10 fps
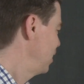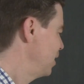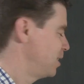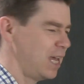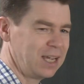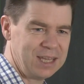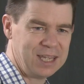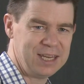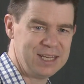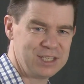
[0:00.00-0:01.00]
The second
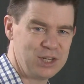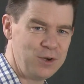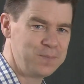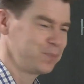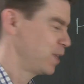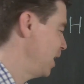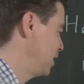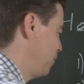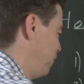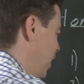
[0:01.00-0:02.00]
thing you need to do
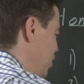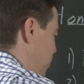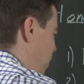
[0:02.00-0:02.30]
is to find your